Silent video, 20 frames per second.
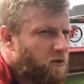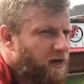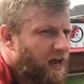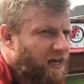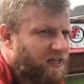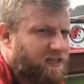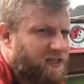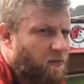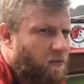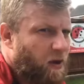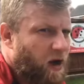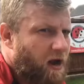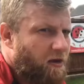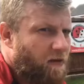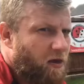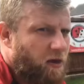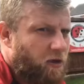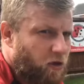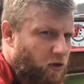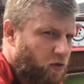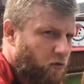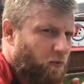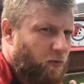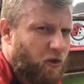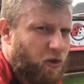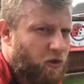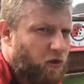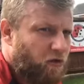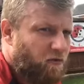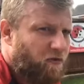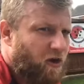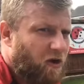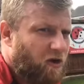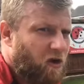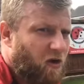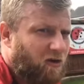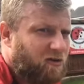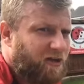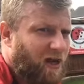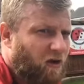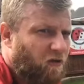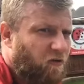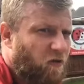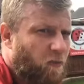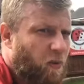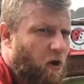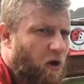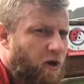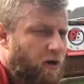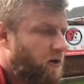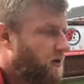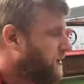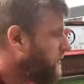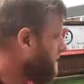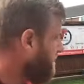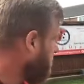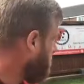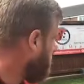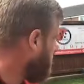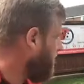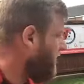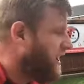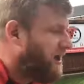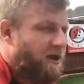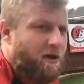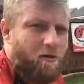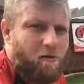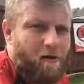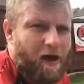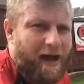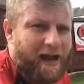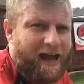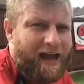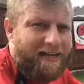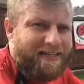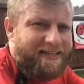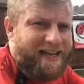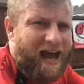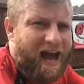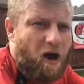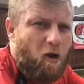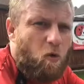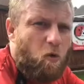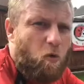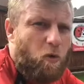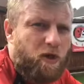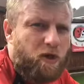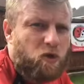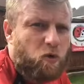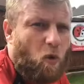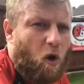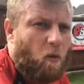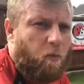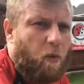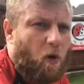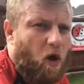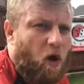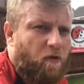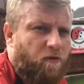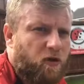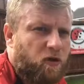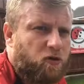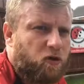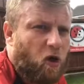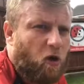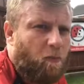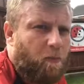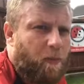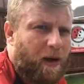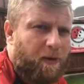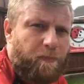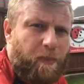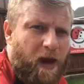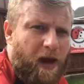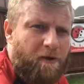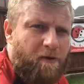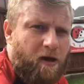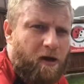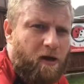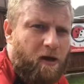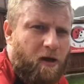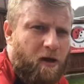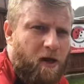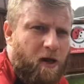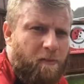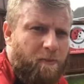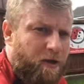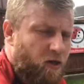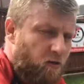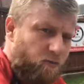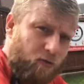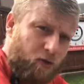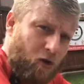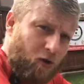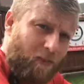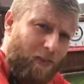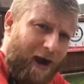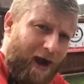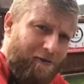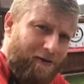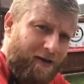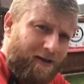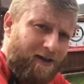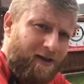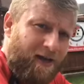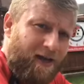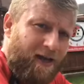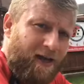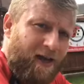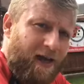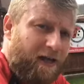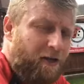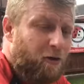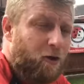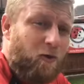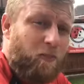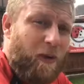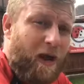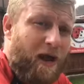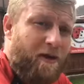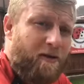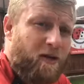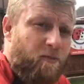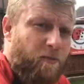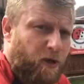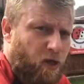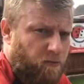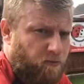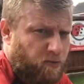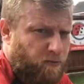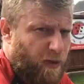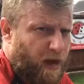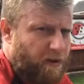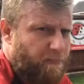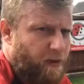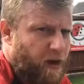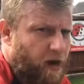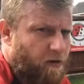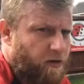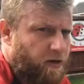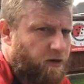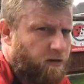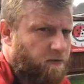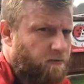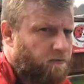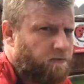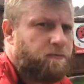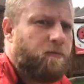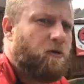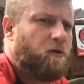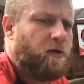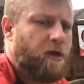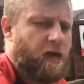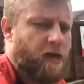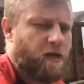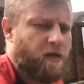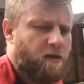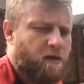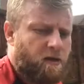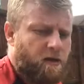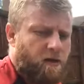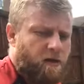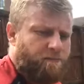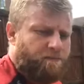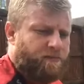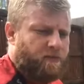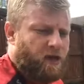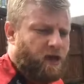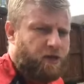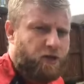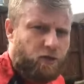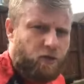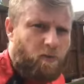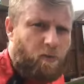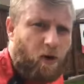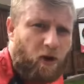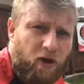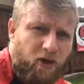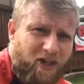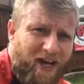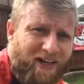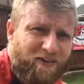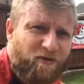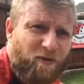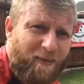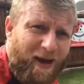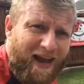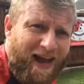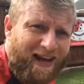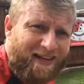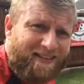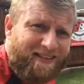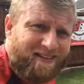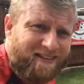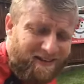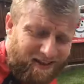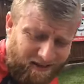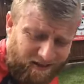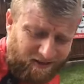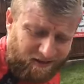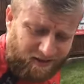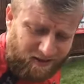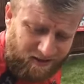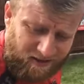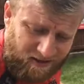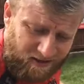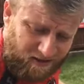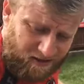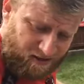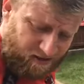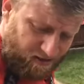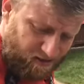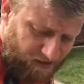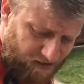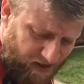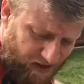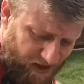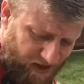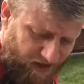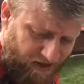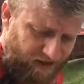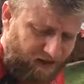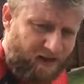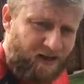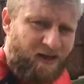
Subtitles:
Nasty pirate. You've got yourself a point. Okay? Right, guys, now we swap over. So bad pirate becomes good pirate. and good pirate becomes bad pirate, okay? I do apologise for my acting skills, okay?